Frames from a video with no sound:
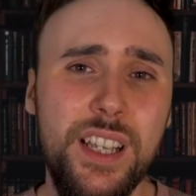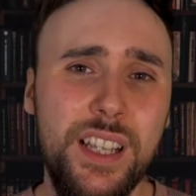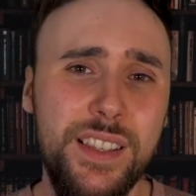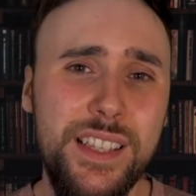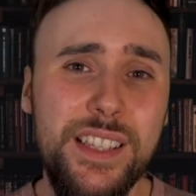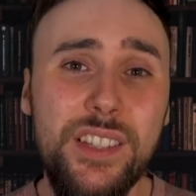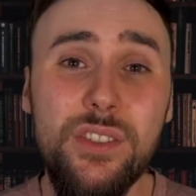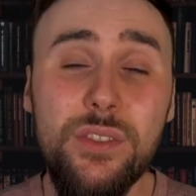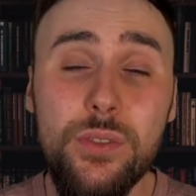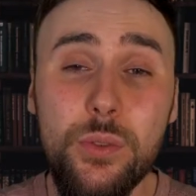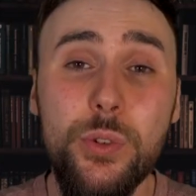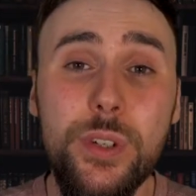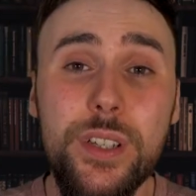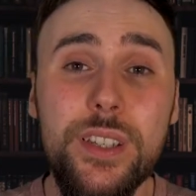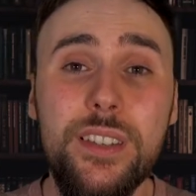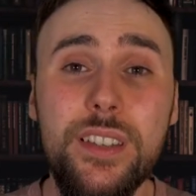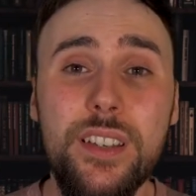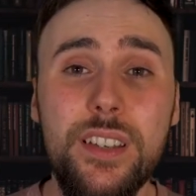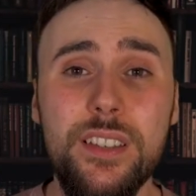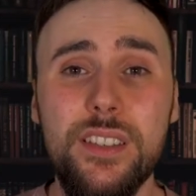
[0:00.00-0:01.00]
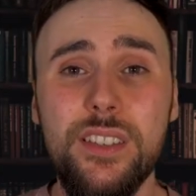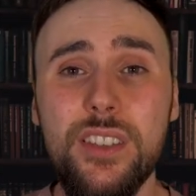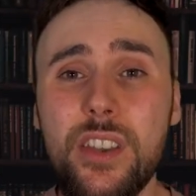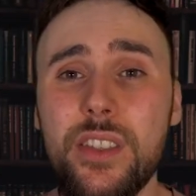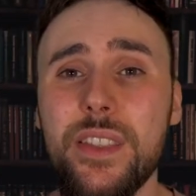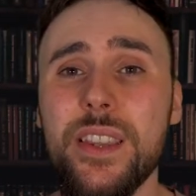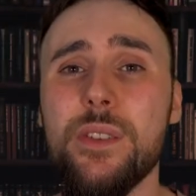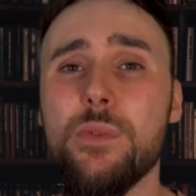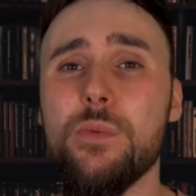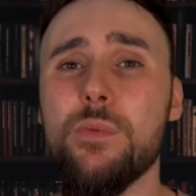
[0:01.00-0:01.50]
These stories are
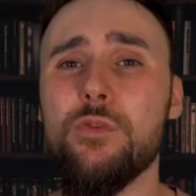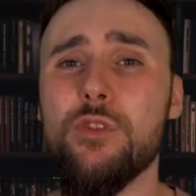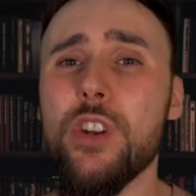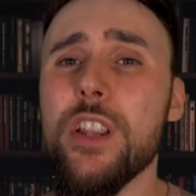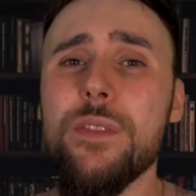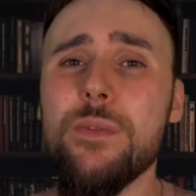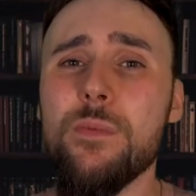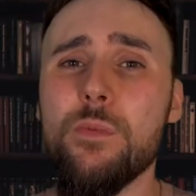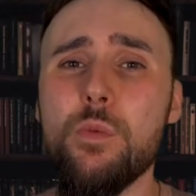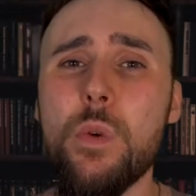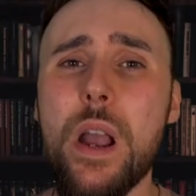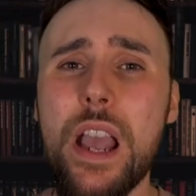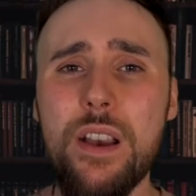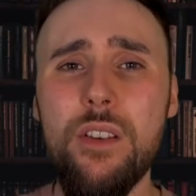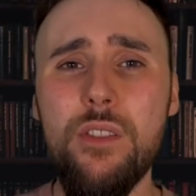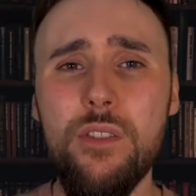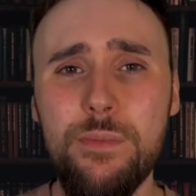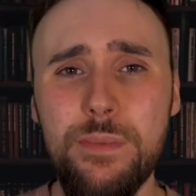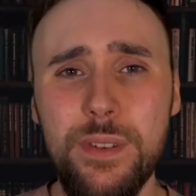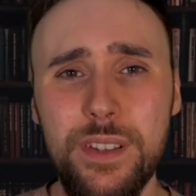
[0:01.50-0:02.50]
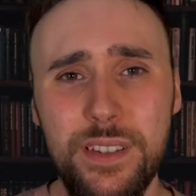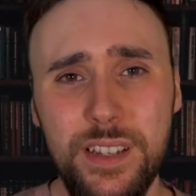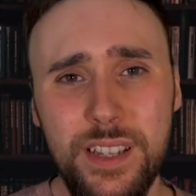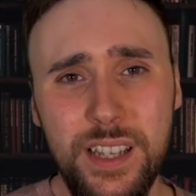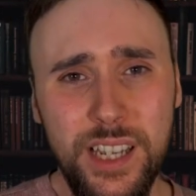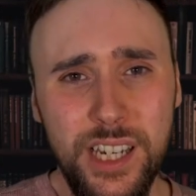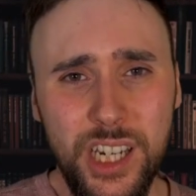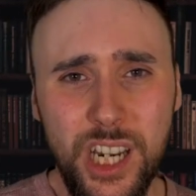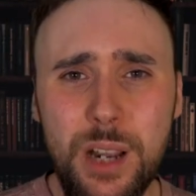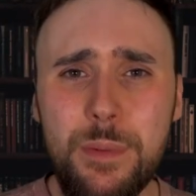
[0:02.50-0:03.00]
certainly written well, but
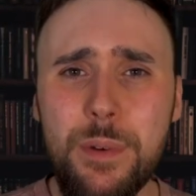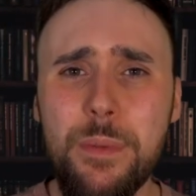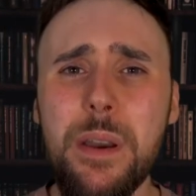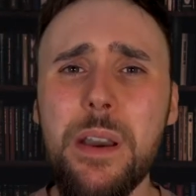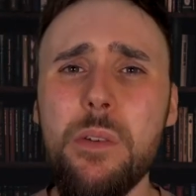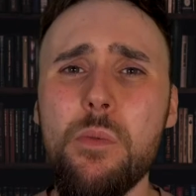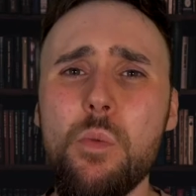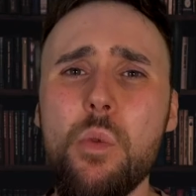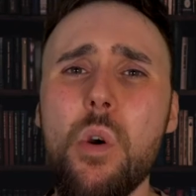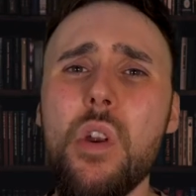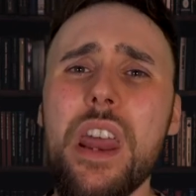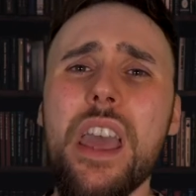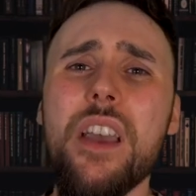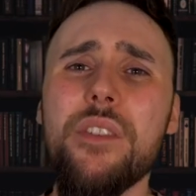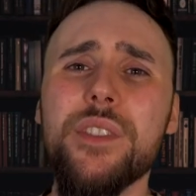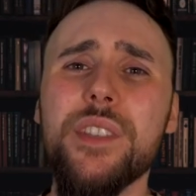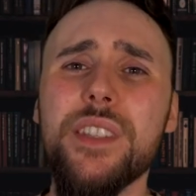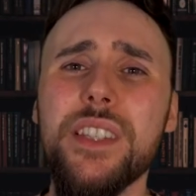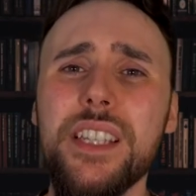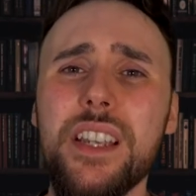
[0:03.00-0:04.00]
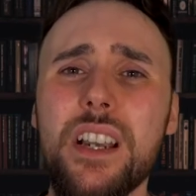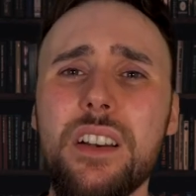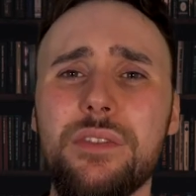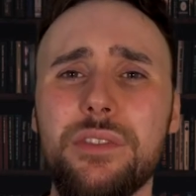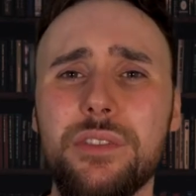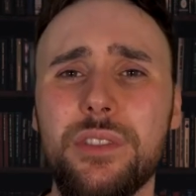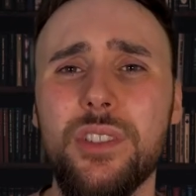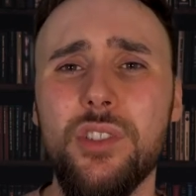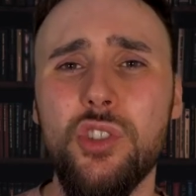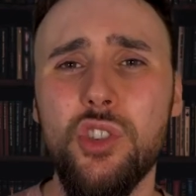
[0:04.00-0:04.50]
come about one after the
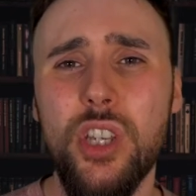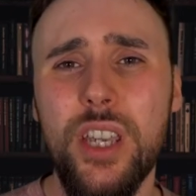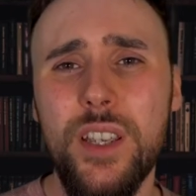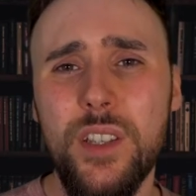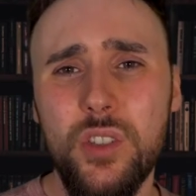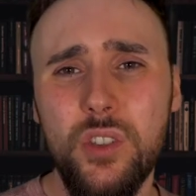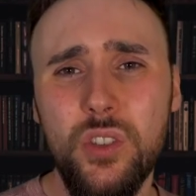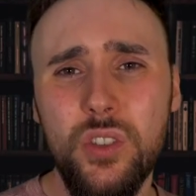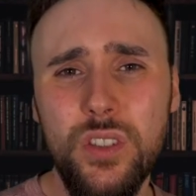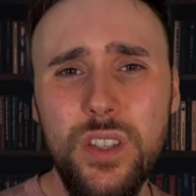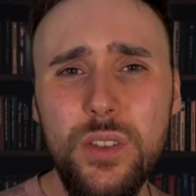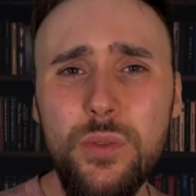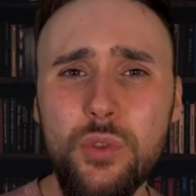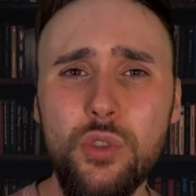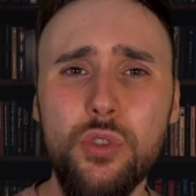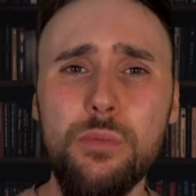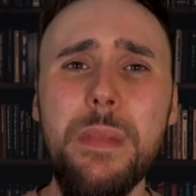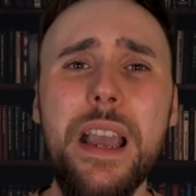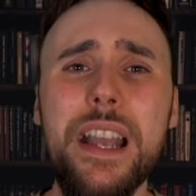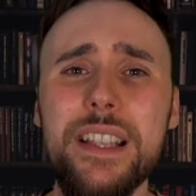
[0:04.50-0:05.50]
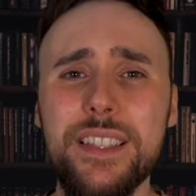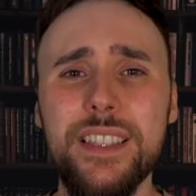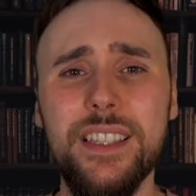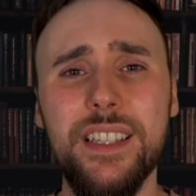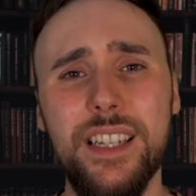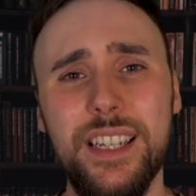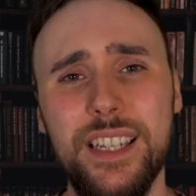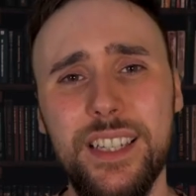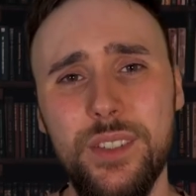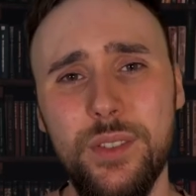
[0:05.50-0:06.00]
other and change so
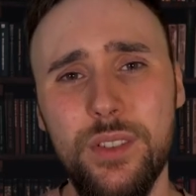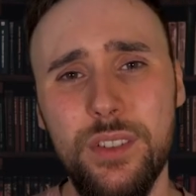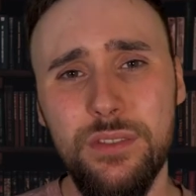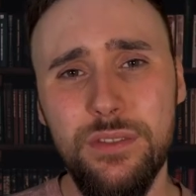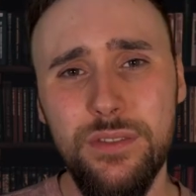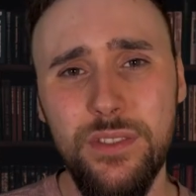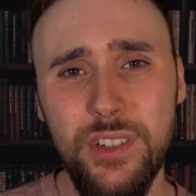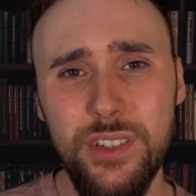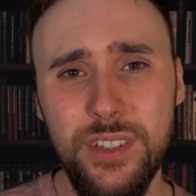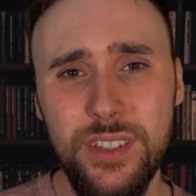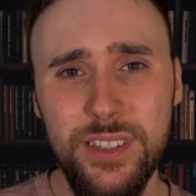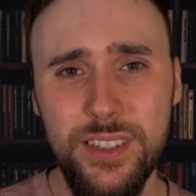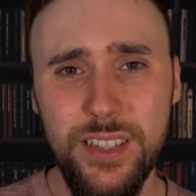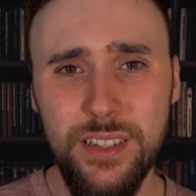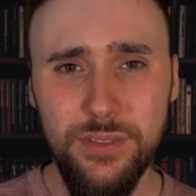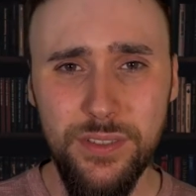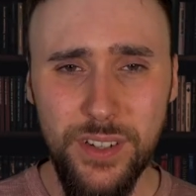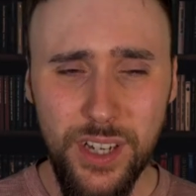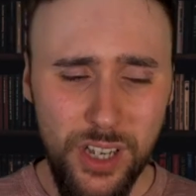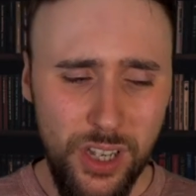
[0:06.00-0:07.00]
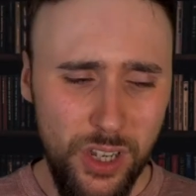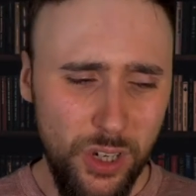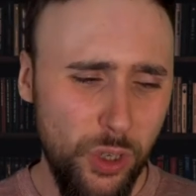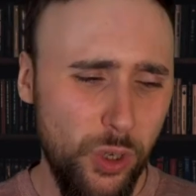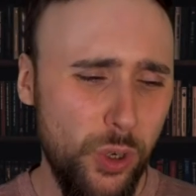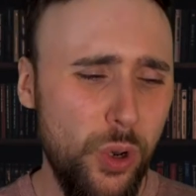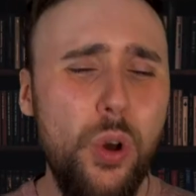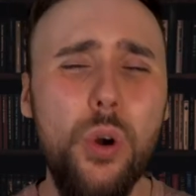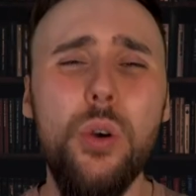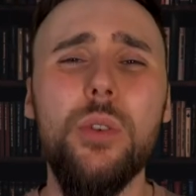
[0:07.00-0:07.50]
dramatically you can find yourself
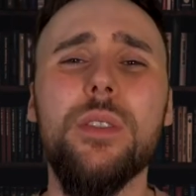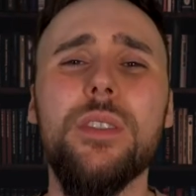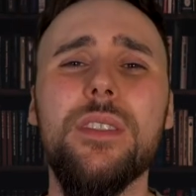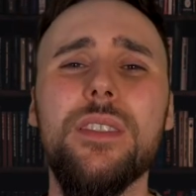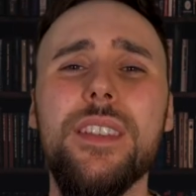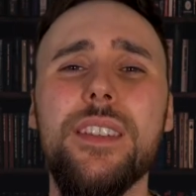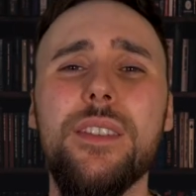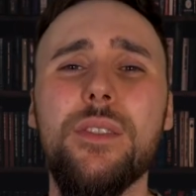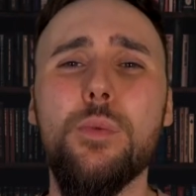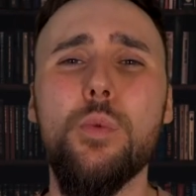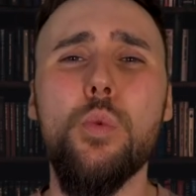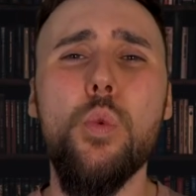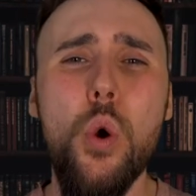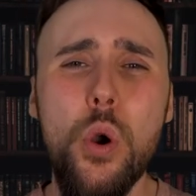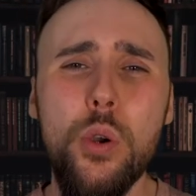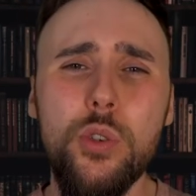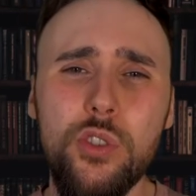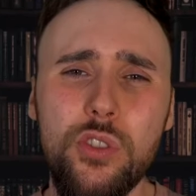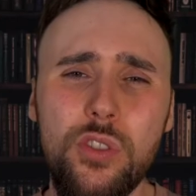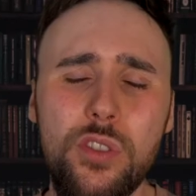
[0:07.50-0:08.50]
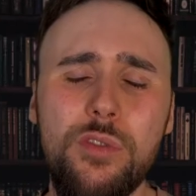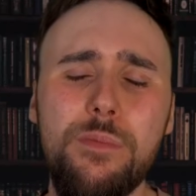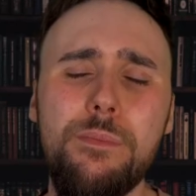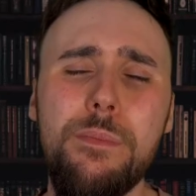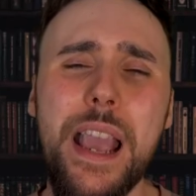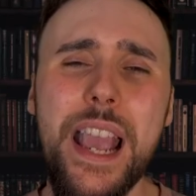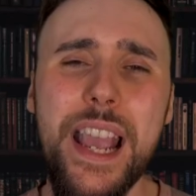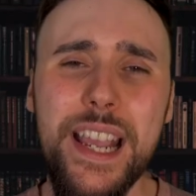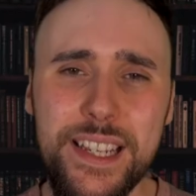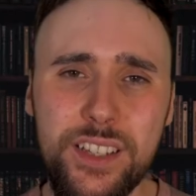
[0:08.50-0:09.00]
lost in a wash of
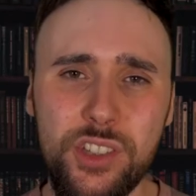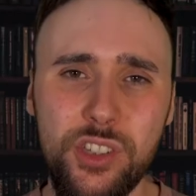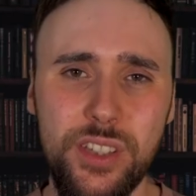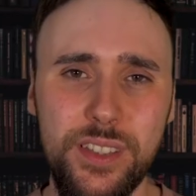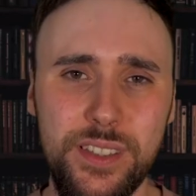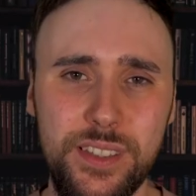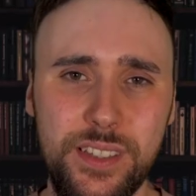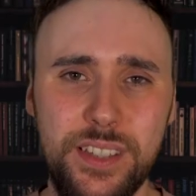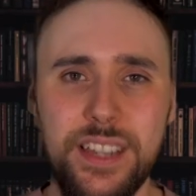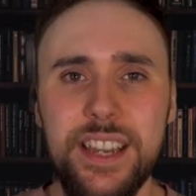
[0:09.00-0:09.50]
pages.